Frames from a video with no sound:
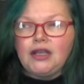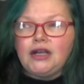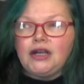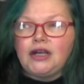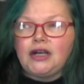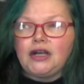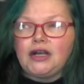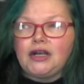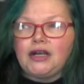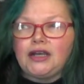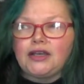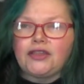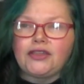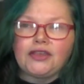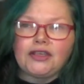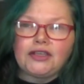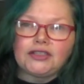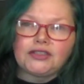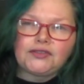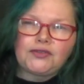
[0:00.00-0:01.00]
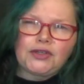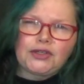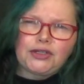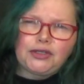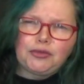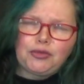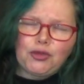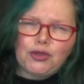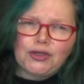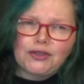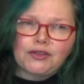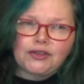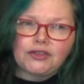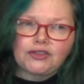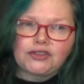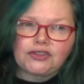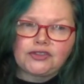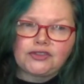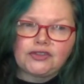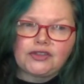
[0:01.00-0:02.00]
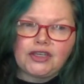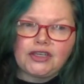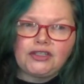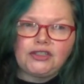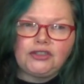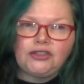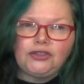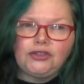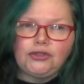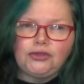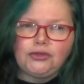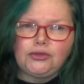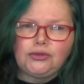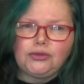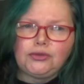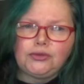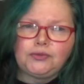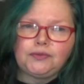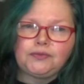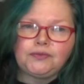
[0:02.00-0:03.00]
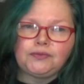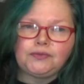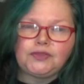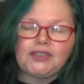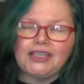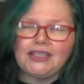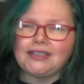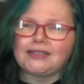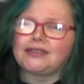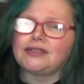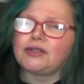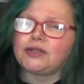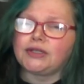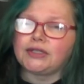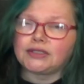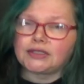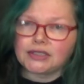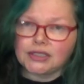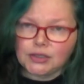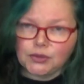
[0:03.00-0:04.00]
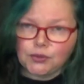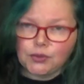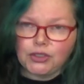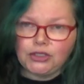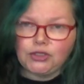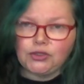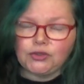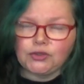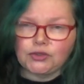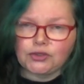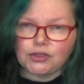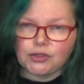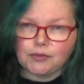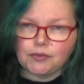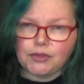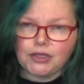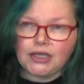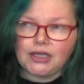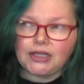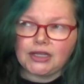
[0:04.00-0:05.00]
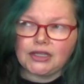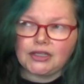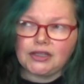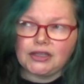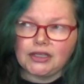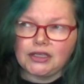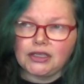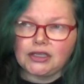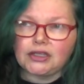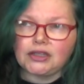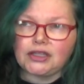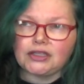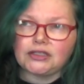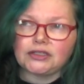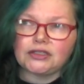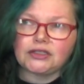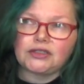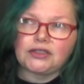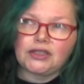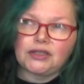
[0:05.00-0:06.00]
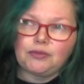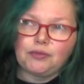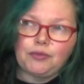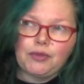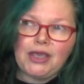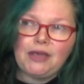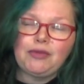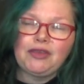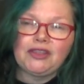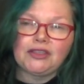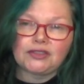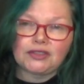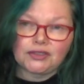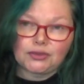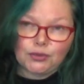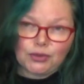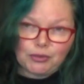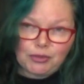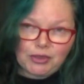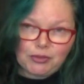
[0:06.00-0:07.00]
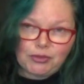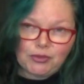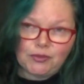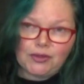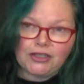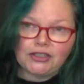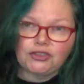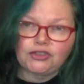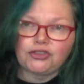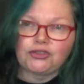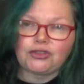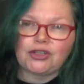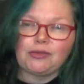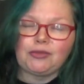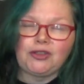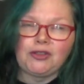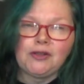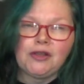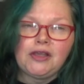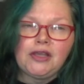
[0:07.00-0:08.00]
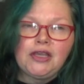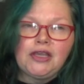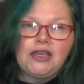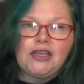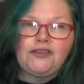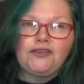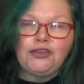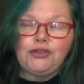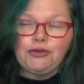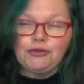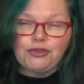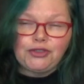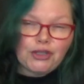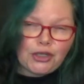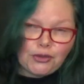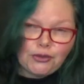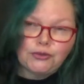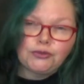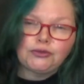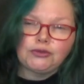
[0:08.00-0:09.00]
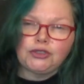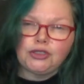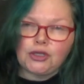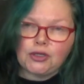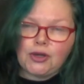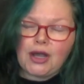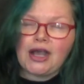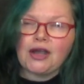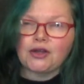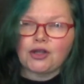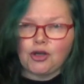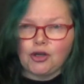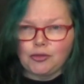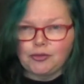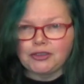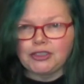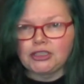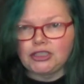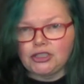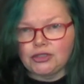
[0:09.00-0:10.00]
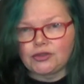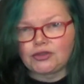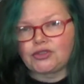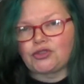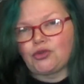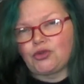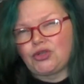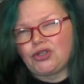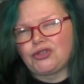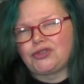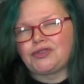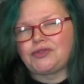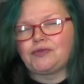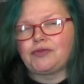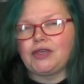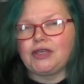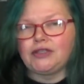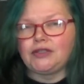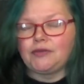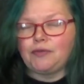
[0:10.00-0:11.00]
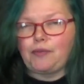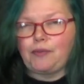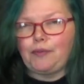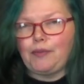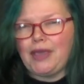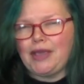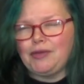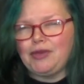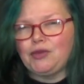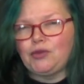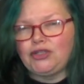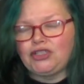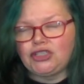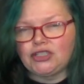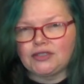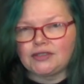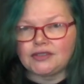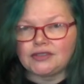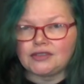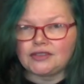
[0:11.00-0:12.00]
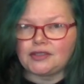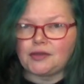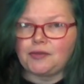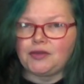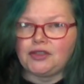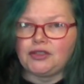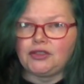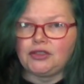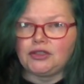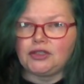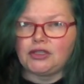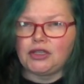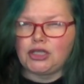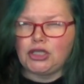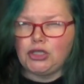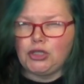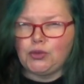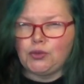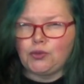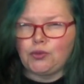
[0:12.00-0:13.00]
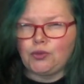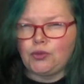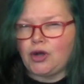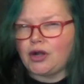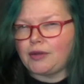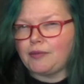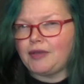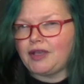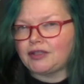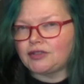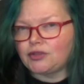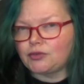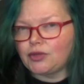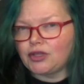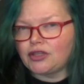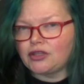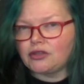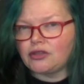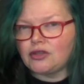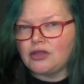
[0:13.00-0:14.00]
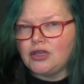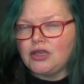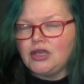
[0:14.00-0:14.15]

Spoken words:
I think it's very important that you take it seriously when you use them. And I think that maybe this is where people run into trouble. If you don't know how to open and close doors, then maybe Ouija isn't something that you want to mess with.